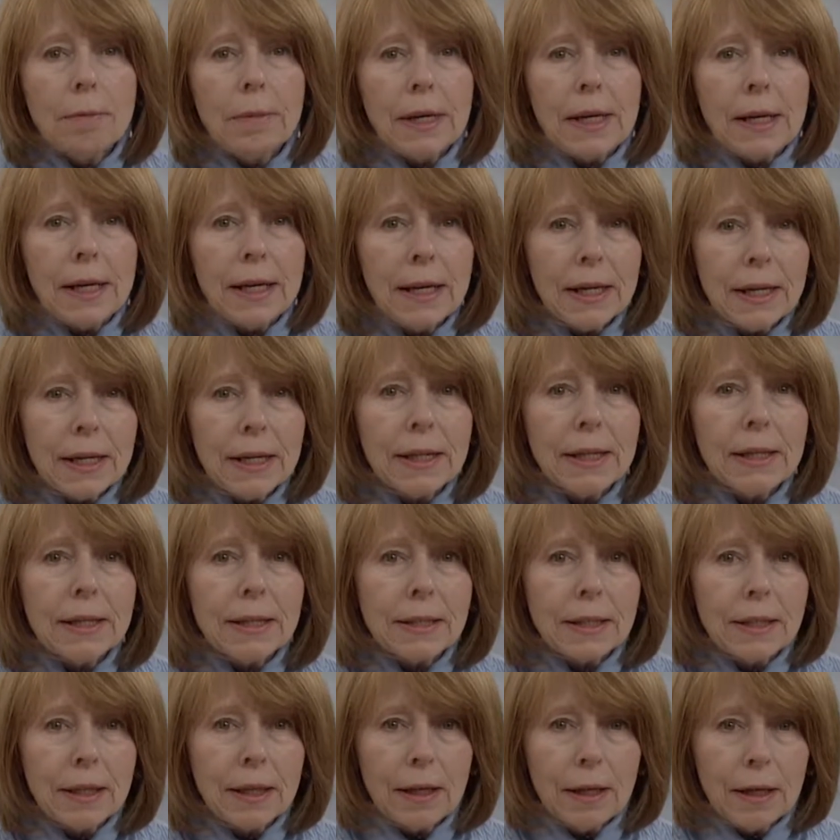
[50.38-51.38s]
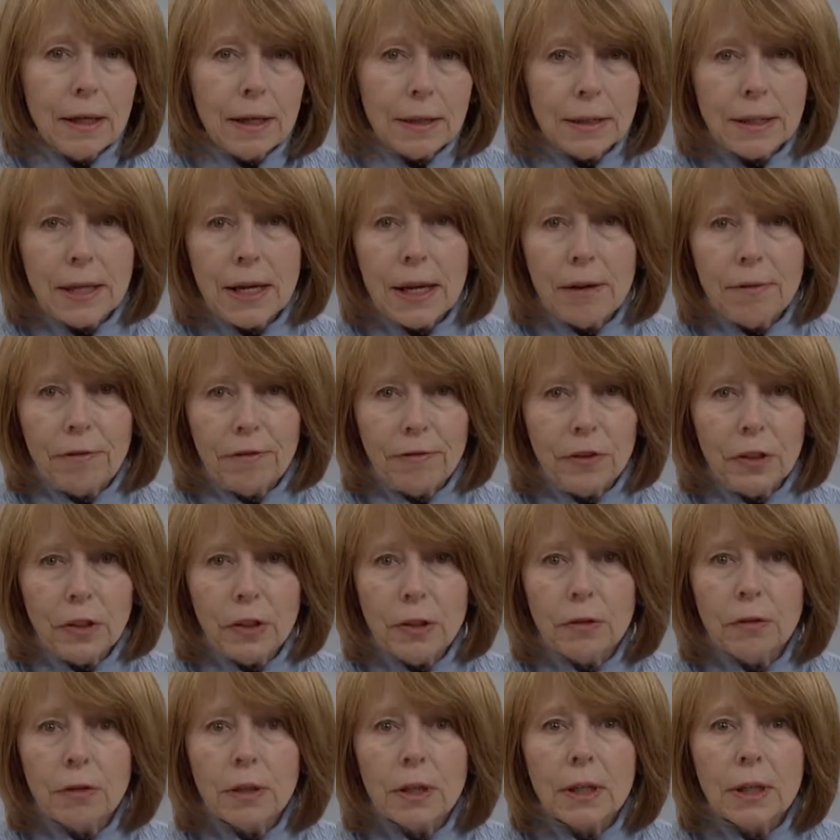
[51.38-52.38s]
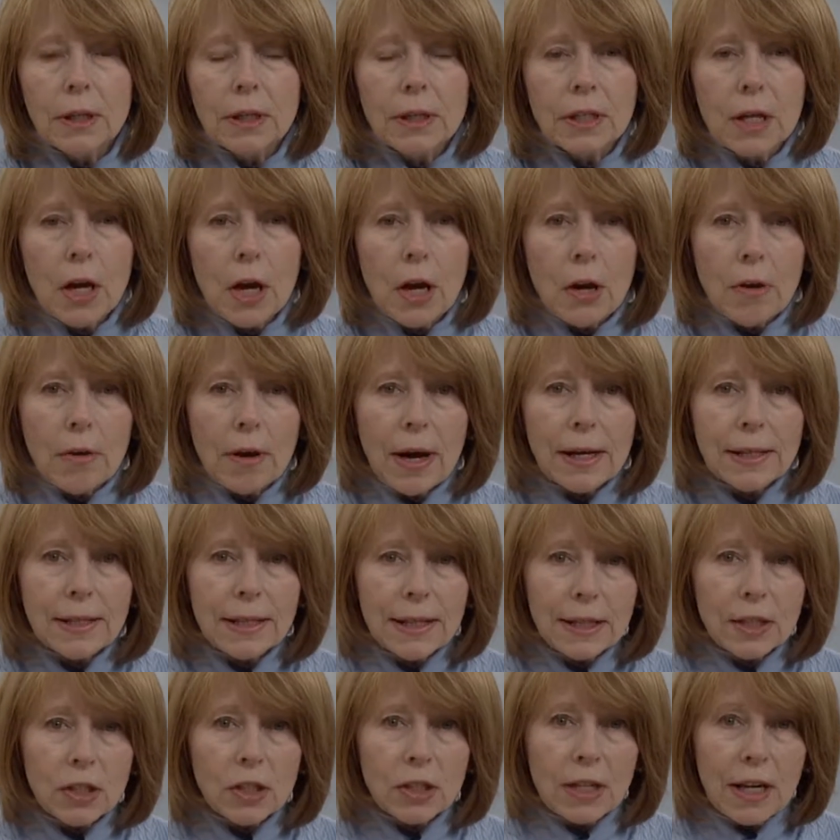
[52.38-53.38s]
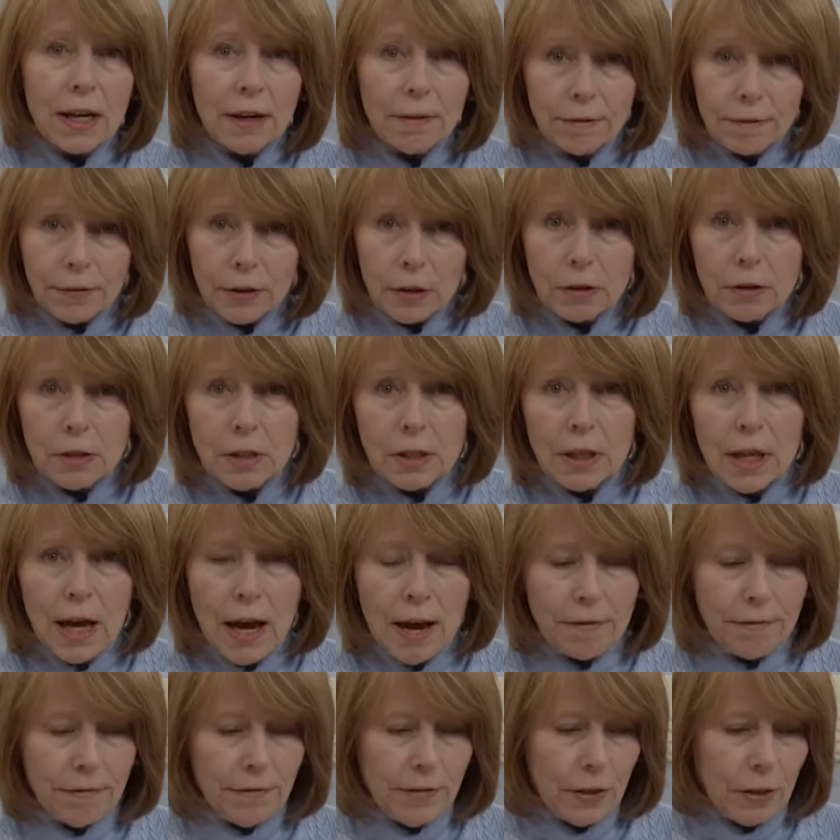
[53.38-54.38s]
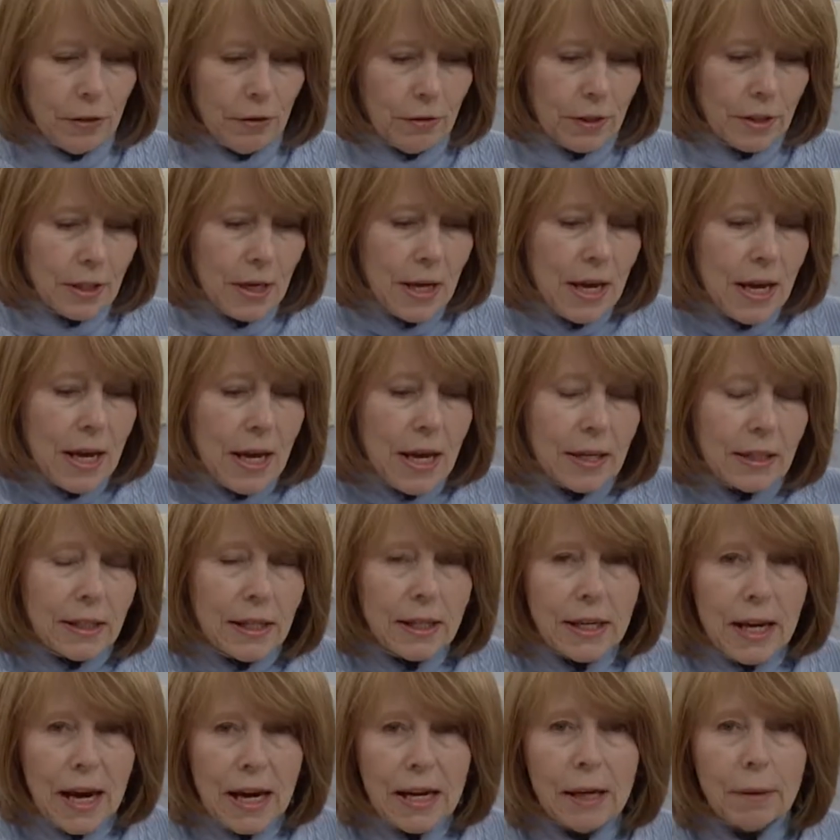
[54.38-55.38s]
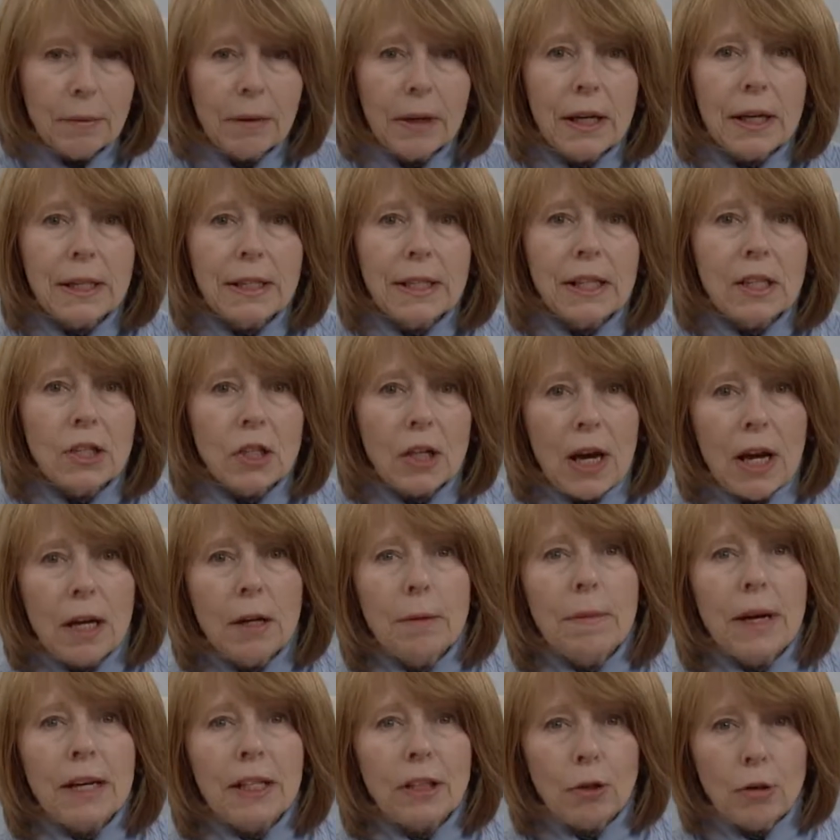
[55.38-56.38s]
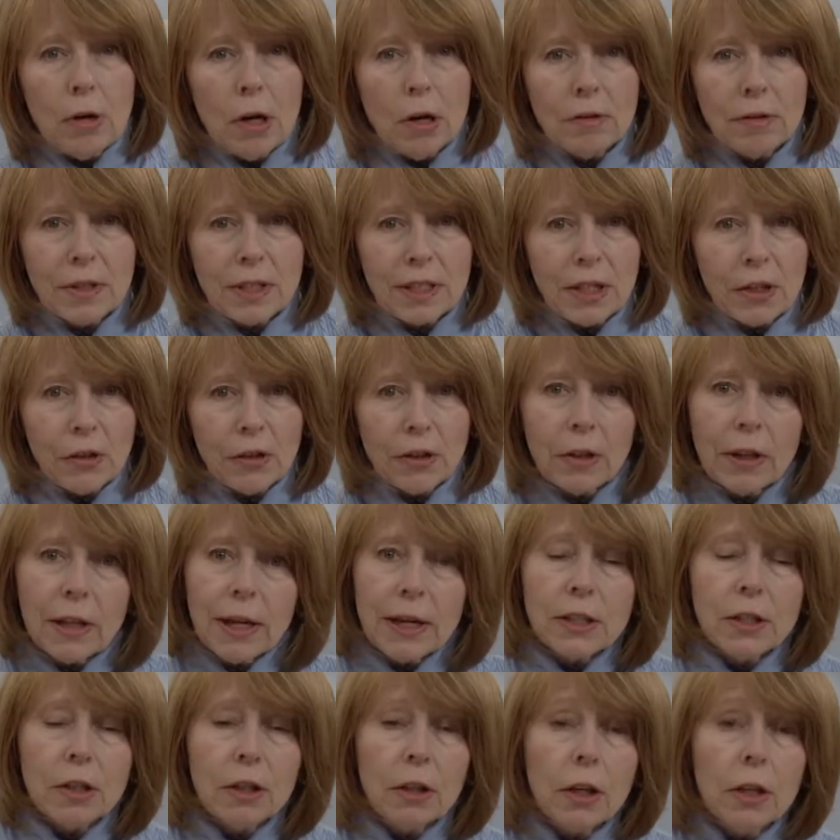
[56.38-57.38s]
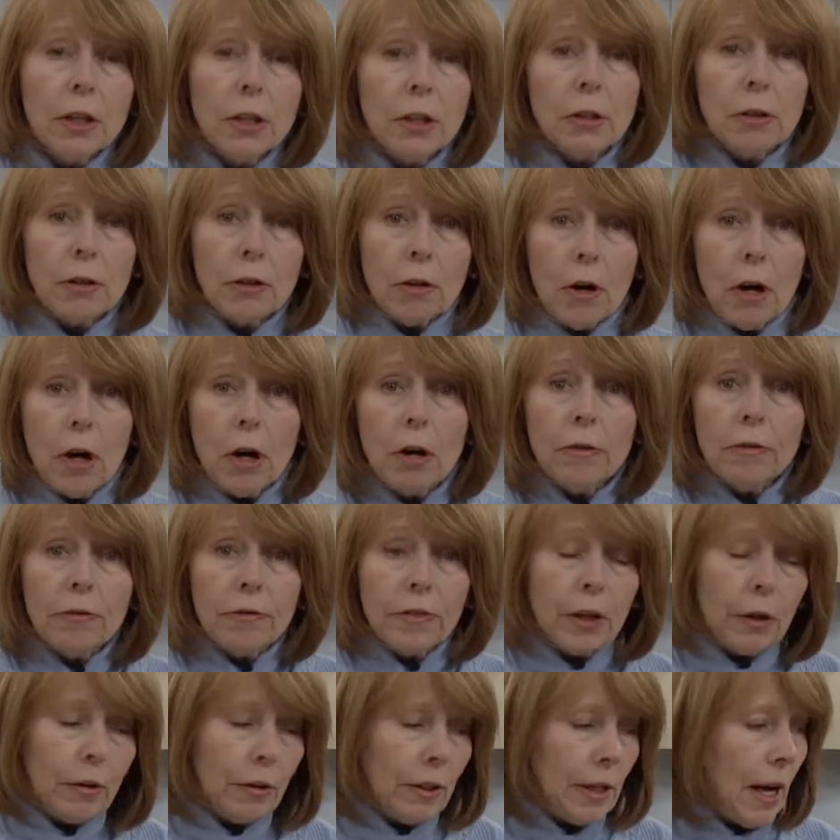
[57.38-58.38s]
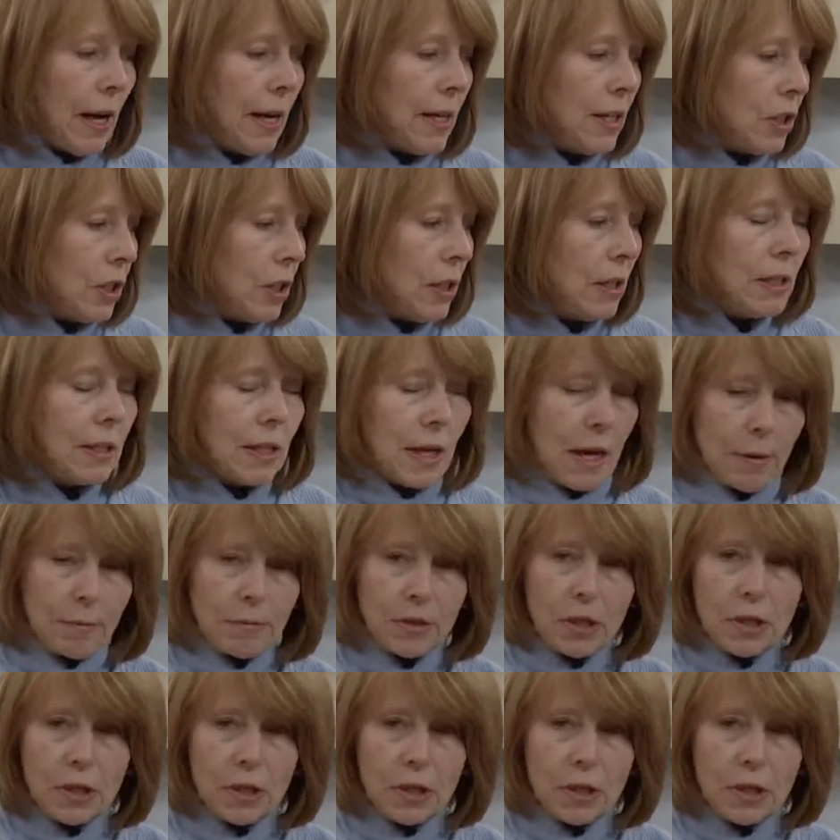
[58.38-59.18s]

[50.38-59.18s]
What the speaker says: it is dead food. So I teach dead foods, live foods. Today I'm going to teach you how to make your own cereal, and you can do your own variations. I'm